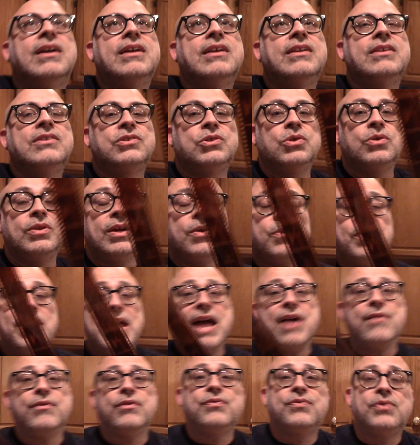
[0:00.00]
So there we
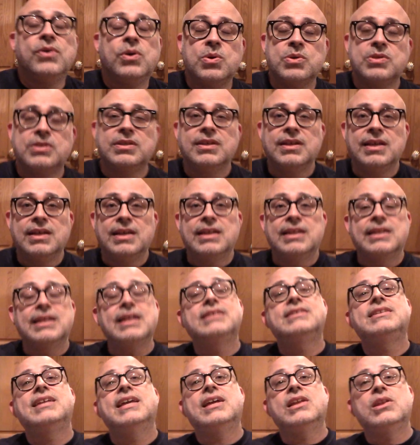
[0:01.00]
have it, folks.
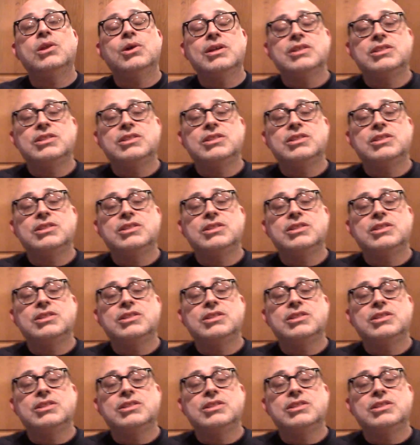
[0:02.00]
Let's take a look at